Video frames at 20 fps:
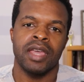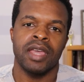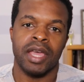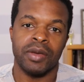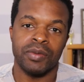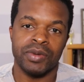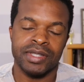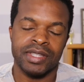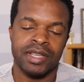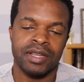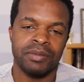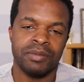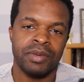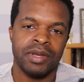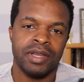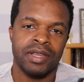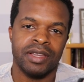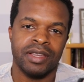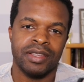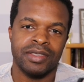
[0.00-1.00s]
Hey, what's up?
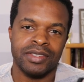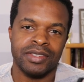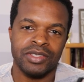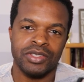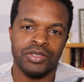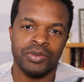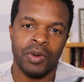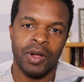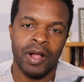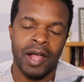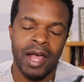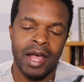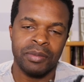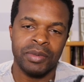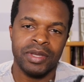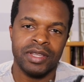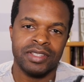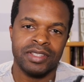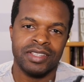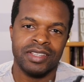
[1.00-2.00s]
This is Jamal
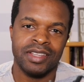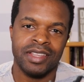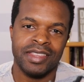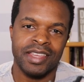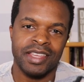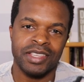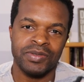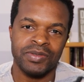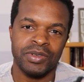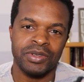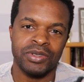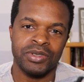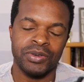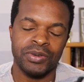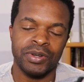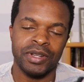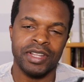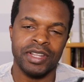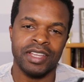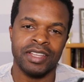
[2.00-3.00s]
Abbott. Thanks for
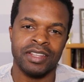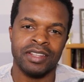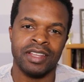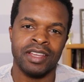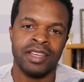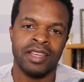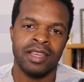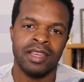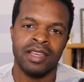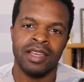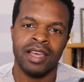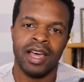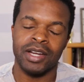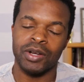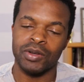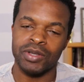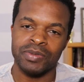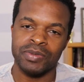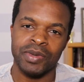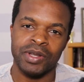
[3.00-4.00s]
tuning in. I
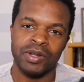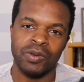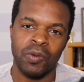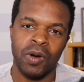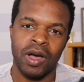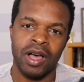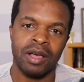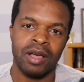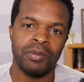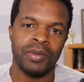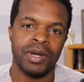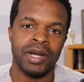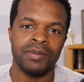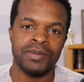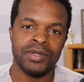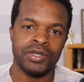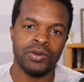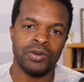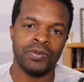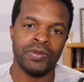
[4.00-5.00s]
know it's been a while, but
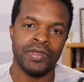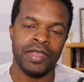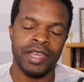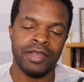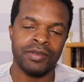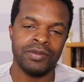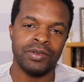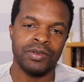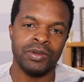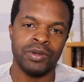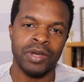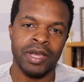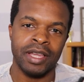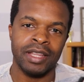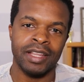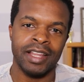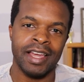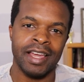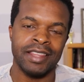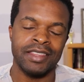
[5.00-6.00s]
I'm so thankful and
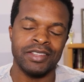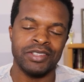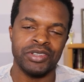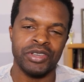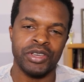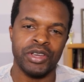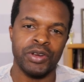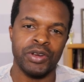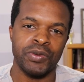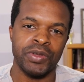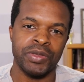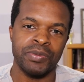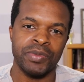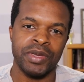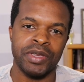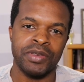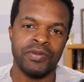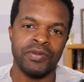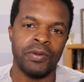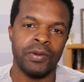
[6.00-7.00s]
glad that you're here with
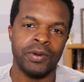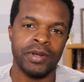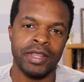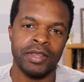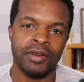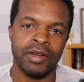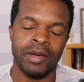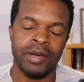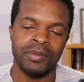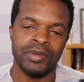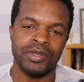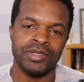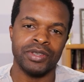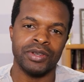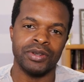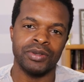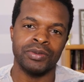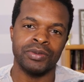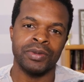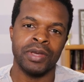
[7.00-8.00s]
me for another
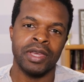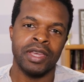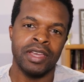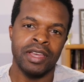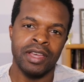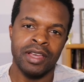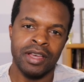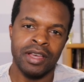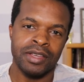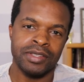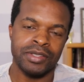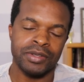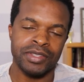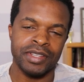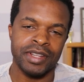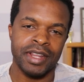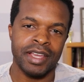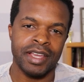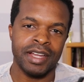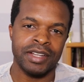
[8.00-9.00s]
episode. So
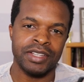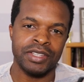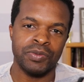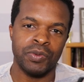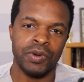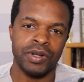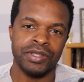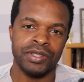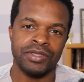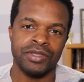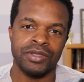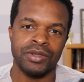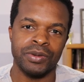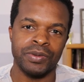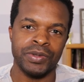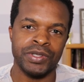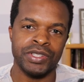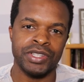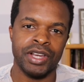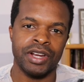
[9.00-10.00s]
today I just want
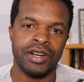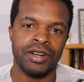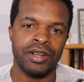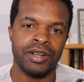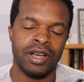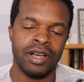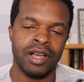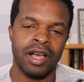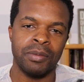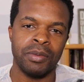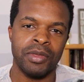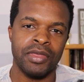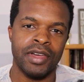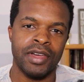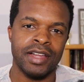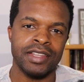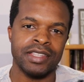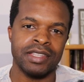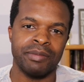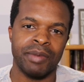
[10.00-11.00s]
to share a couple
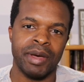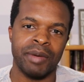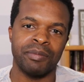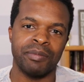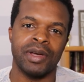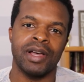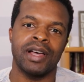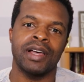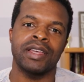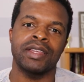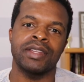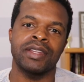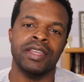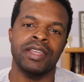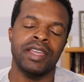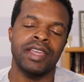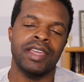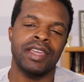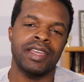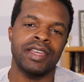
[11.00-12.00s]
thoughts on my mind,
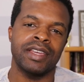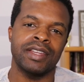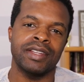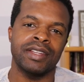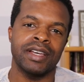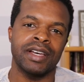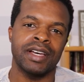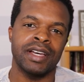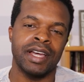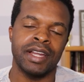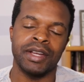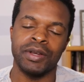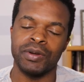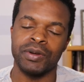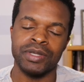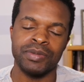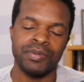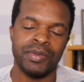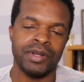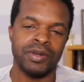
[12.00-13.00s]
and I know
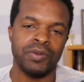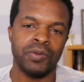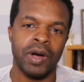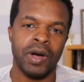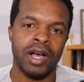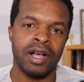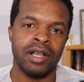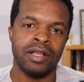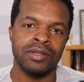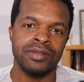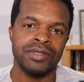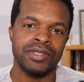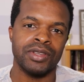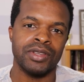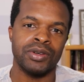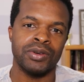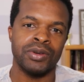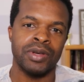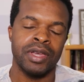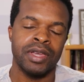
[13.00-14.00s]
it's been a while,
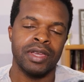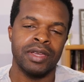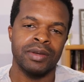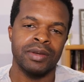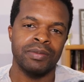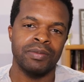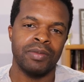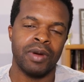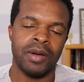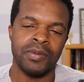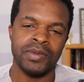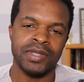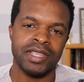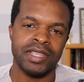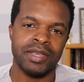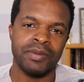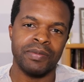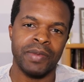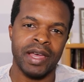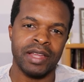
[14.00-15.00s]
so I promise to
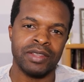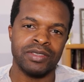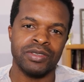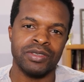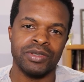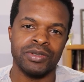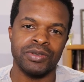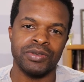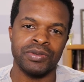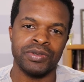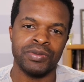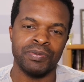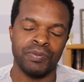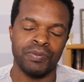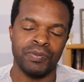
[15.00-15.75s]
get back to you